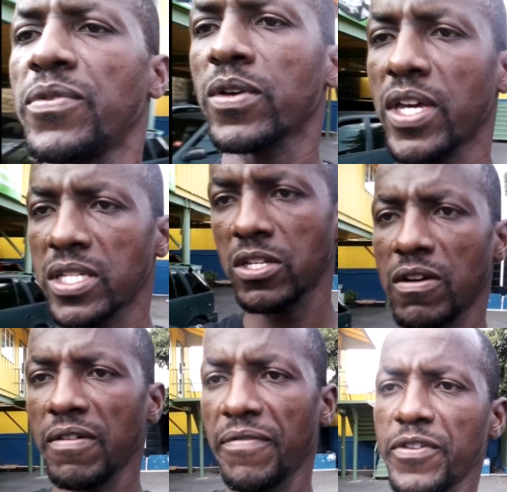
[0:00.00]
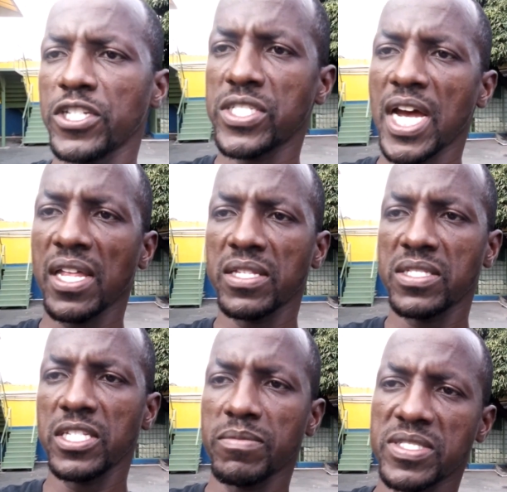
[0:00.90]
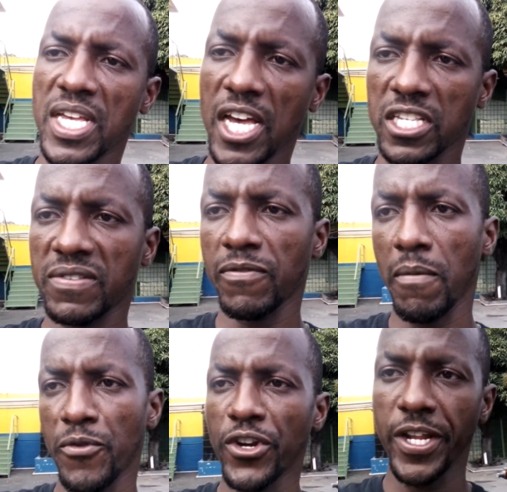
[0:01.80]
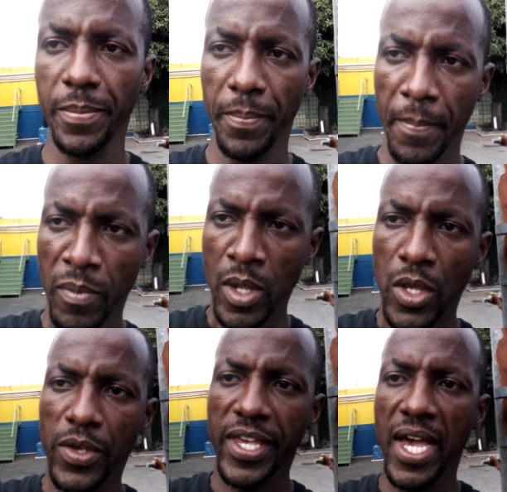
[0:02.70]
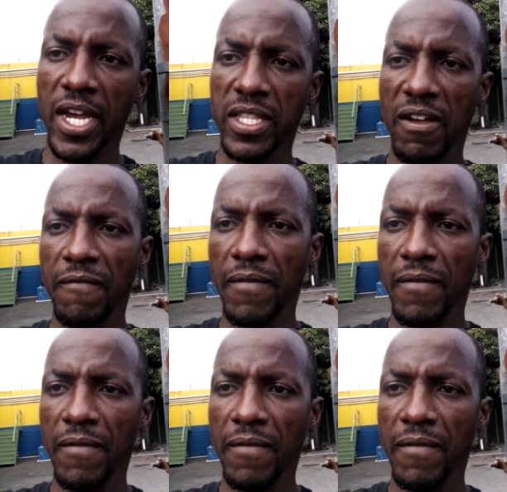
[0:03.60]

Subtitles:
if you get your fish at the same size for breeding. You can get